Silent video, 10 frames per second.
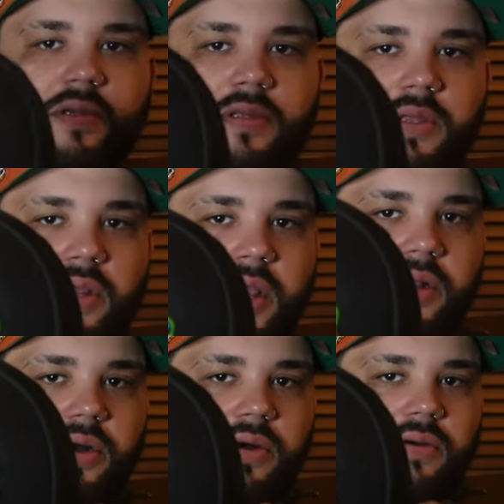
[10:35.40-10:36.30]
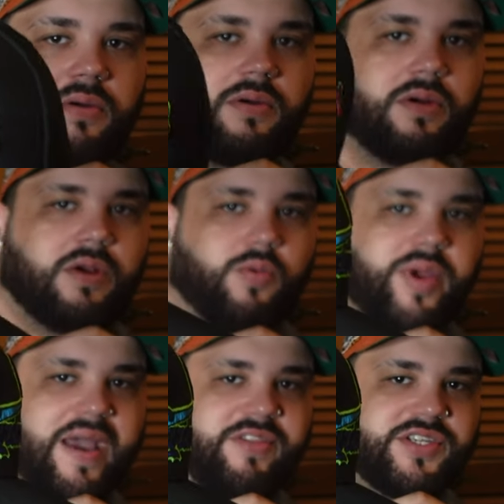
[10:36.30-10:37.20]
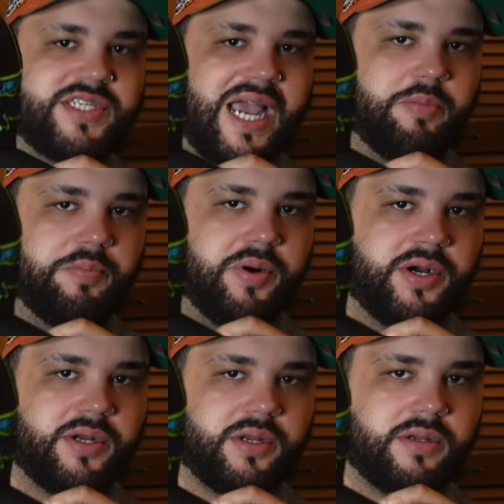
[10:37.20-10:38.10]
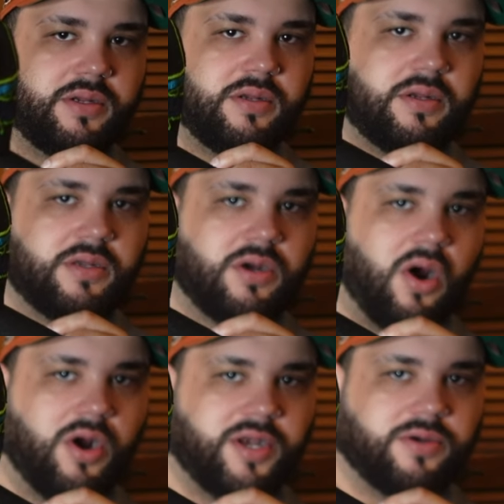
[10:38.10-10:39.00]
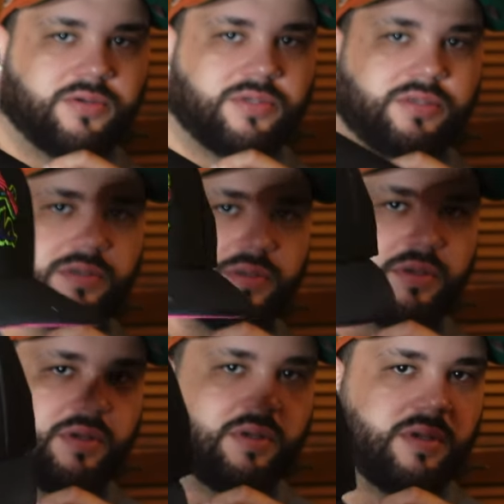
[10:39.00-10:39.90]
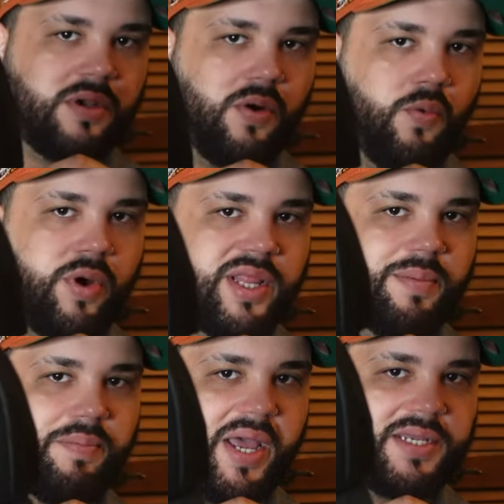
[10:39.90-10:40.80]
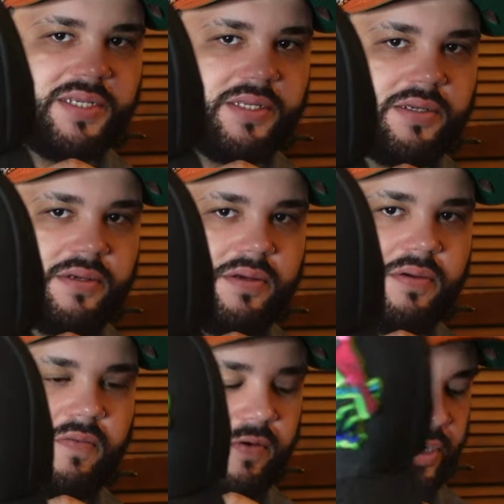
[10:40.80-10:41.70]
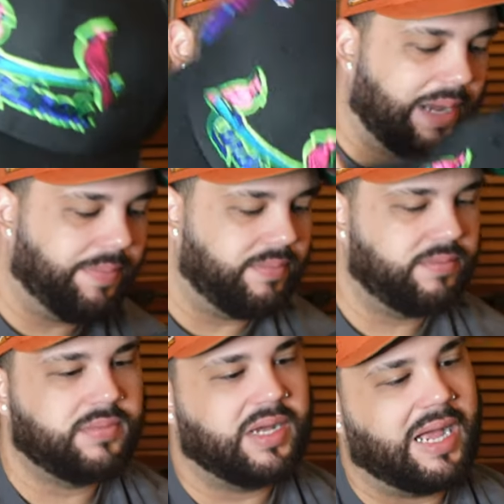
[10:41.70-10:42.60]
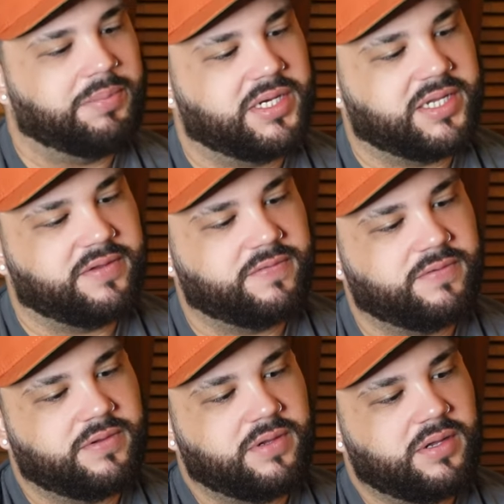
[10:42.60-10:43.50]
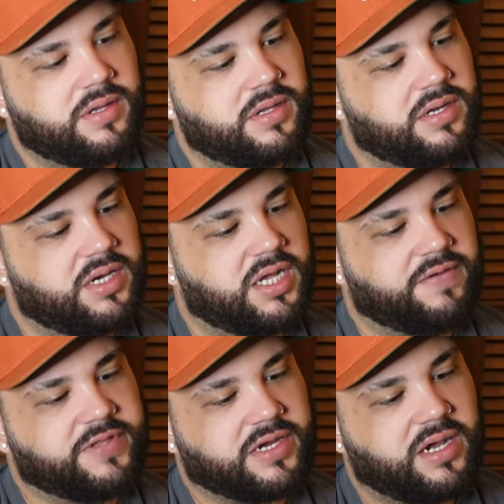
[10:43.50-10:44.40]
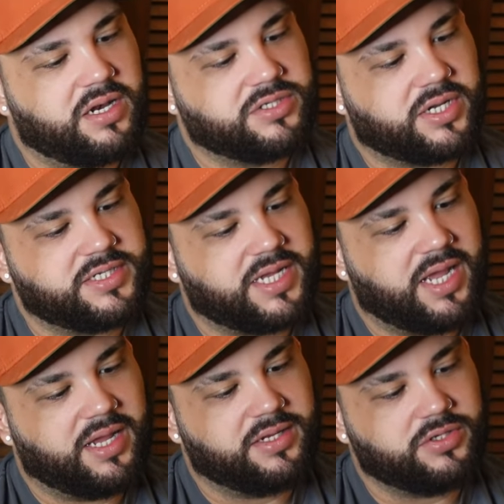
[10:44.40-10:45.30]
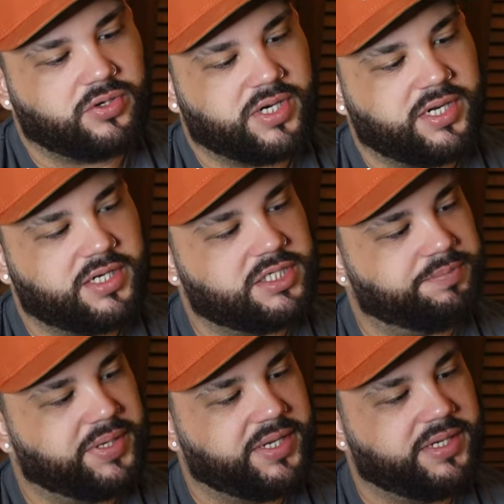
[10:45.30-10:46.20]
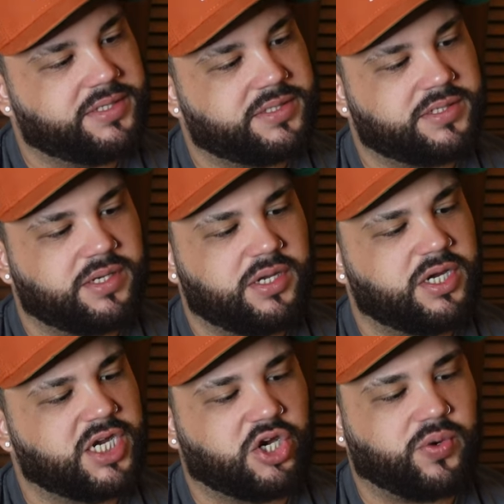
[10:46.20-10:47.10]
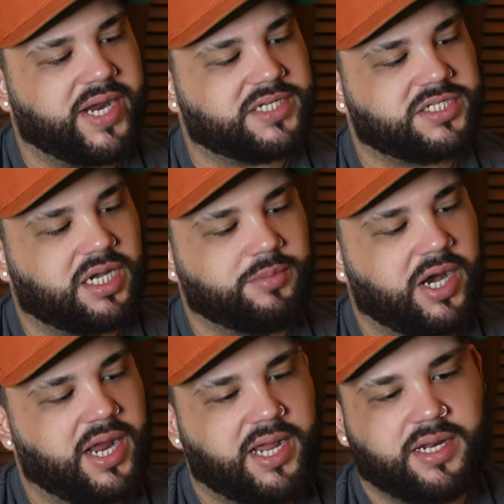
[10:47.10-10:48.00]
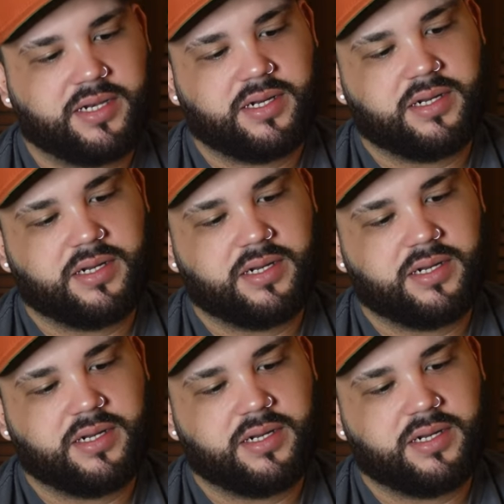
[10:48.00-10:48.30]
There y'all go. We have the Cyberpunk Cardinals. One of the best from the drop, I believe. Love the colors on his hat. Greens, the pinks. Great summer hat.